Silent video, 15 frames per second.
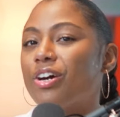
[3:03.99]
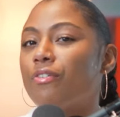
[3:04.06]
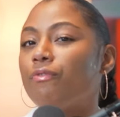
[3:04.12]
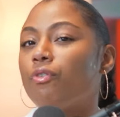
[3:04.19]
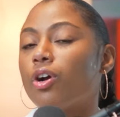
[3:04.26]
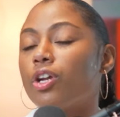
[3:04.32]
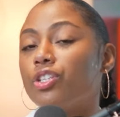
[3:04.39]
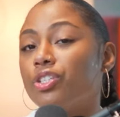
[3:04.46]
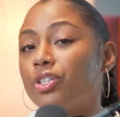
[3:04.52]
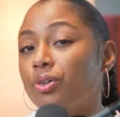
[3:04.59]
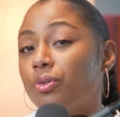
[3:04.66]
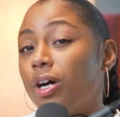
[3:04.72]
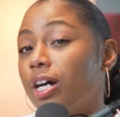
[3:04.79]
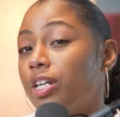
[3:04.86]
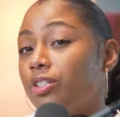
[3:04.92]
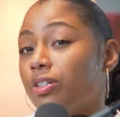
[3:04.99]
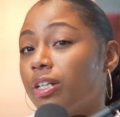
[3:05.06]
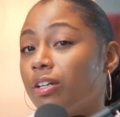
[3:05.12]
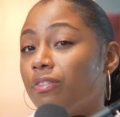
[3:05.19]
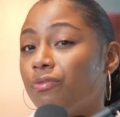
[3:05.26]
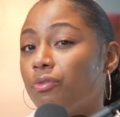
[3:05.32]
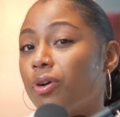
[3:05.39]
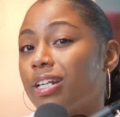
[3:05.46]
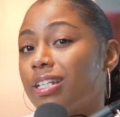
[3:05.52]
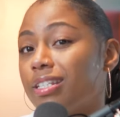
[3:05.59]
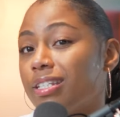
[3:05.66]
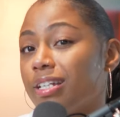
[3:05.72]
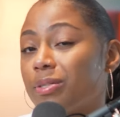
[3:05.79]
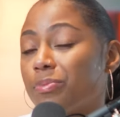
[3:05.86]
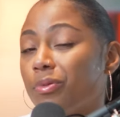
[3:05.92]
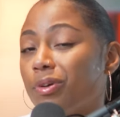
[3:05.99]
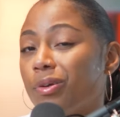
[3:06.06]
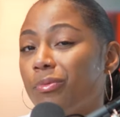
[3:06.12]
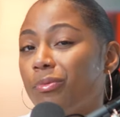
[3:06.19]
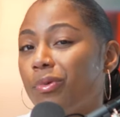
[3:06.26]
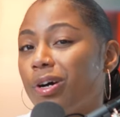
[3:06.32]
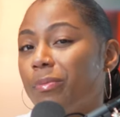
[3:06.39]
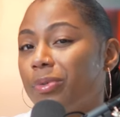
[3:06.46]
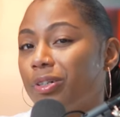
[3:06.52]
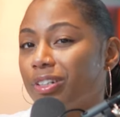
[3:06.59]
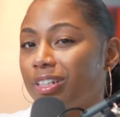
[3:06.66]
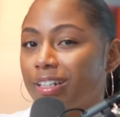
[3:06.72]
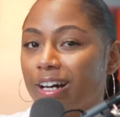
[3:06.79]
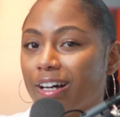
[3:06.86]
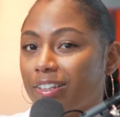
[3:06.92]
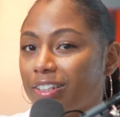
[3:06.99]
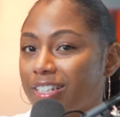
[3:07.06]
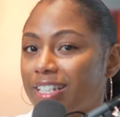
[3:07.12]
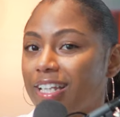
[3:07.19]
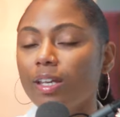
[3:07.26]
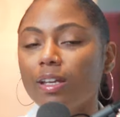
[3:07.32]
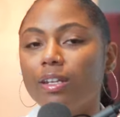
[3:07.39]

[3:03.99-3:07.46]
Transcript: for two hundred forty-six point one million dollars.